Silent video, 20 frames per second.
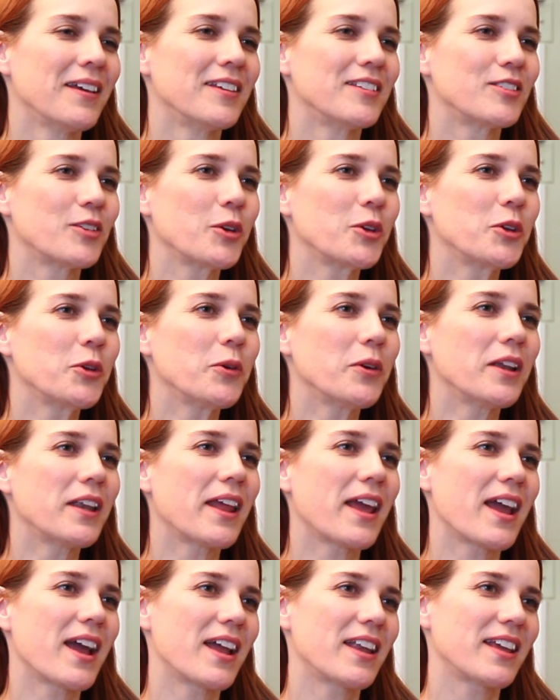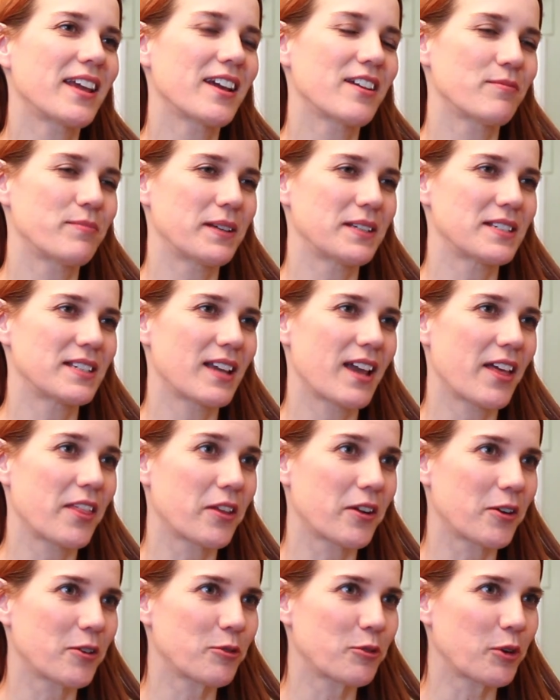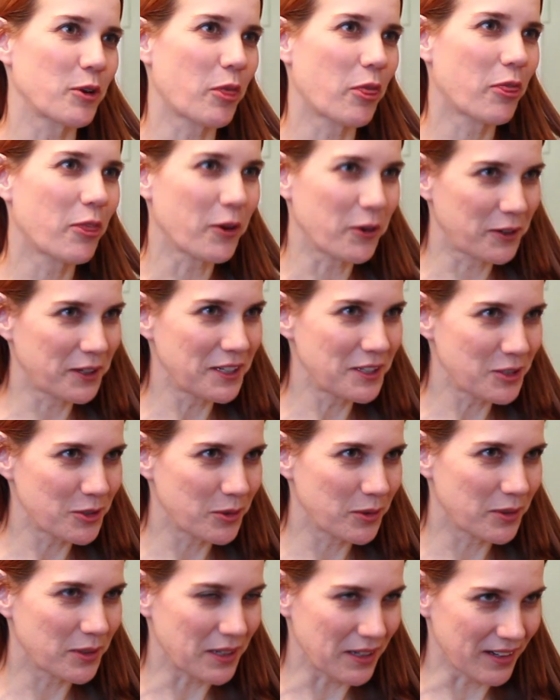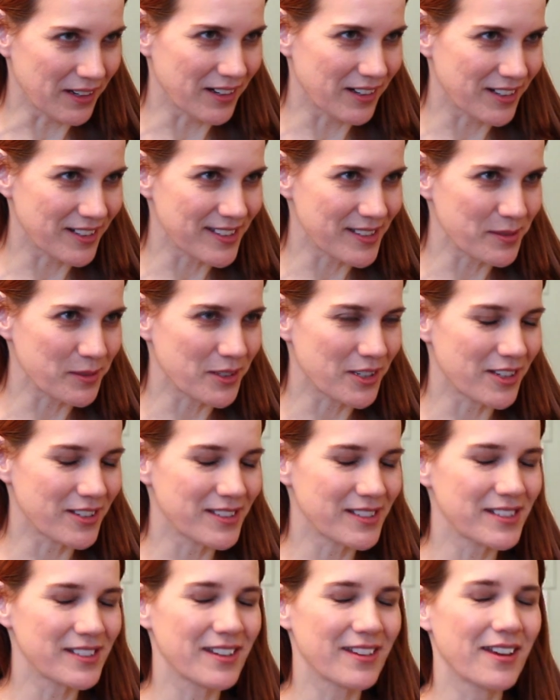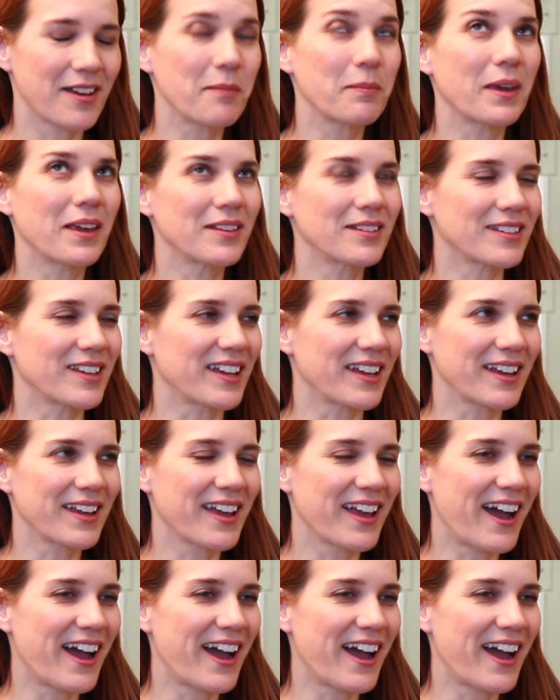So you and Annie have been together for 32 years, which is amazing.